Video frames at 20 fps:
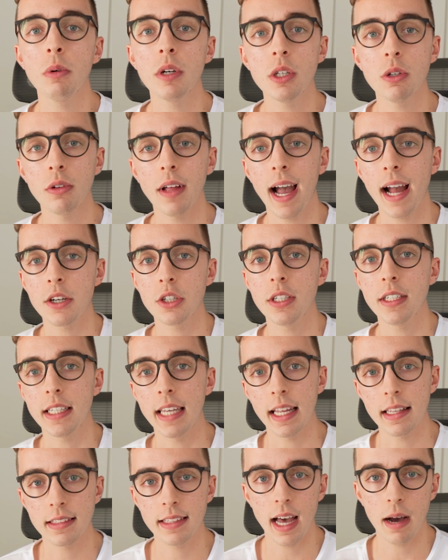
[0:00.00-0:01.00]
way you'll actually
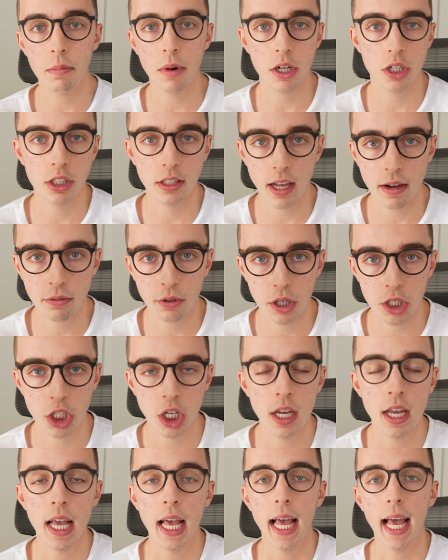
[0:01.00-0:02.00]
get that much leverage
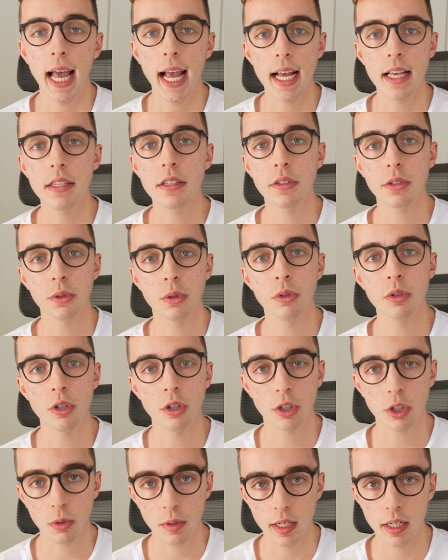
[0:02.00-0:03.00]
is through
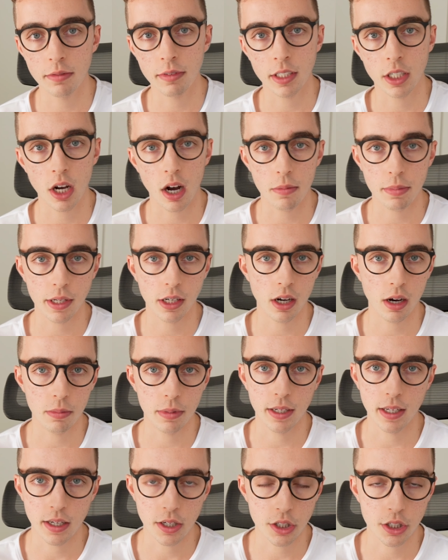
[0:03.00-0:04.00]
your creative and copy
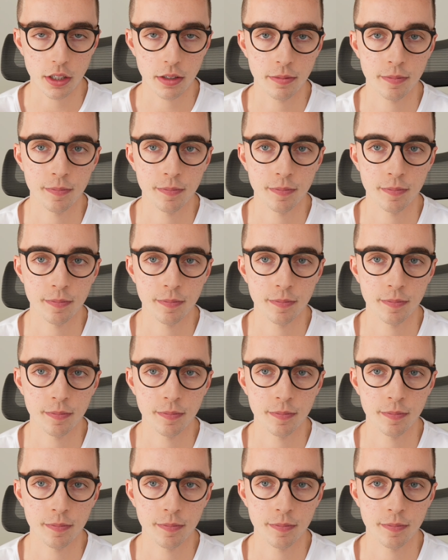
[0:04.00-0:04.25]
combination.